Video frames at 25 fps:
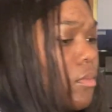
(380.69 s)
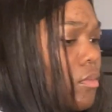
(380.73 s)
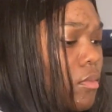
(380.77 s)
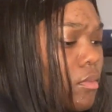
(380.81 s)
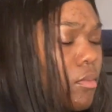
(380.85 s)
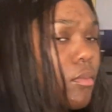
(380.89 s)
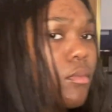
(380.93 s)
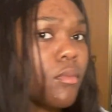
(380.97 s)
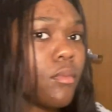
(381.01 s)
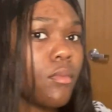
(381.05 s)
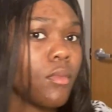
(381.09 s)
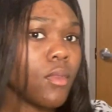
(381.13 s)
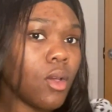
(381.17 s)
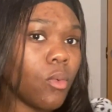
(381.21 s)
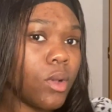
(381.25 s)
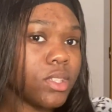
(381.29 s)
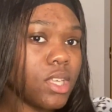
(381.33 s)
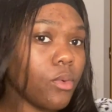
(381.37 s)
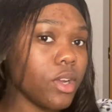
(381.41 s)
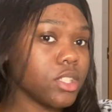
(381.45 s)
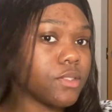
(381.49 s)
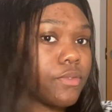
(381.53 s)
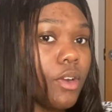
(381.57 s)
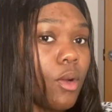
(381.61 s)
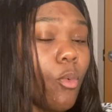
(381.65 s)
What
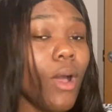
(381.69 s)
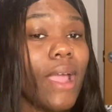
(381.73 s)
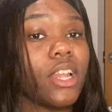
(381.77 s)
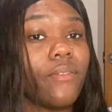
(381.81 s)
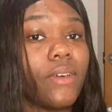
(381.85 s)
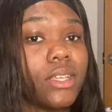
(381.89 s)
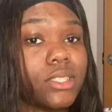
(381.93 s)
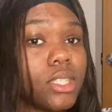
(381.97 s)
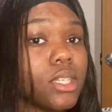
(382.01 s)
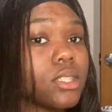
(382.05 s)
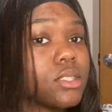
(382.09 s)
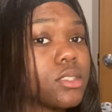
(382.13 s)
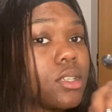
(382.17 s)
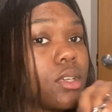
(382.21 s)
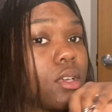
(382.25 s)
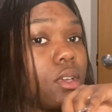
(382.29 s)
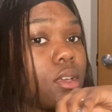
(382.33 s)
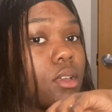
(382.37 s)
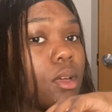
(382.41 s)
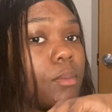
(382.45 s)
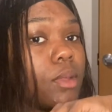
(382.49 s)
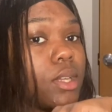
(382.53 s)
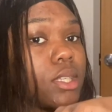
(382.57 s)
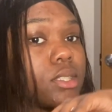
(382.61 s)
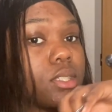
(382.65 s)

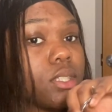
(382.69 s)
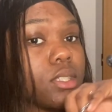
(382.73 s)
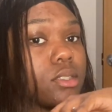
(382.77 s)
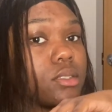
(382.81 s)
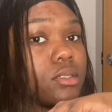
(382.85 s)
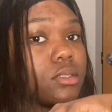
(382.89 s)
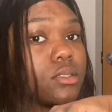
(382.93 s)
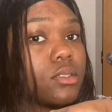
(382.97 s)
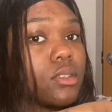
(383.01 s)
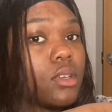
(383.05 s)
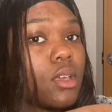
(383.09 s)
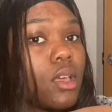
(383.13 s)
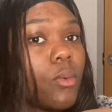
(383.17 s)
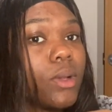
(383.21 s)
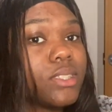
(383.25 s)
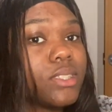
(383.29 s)
else I want to say?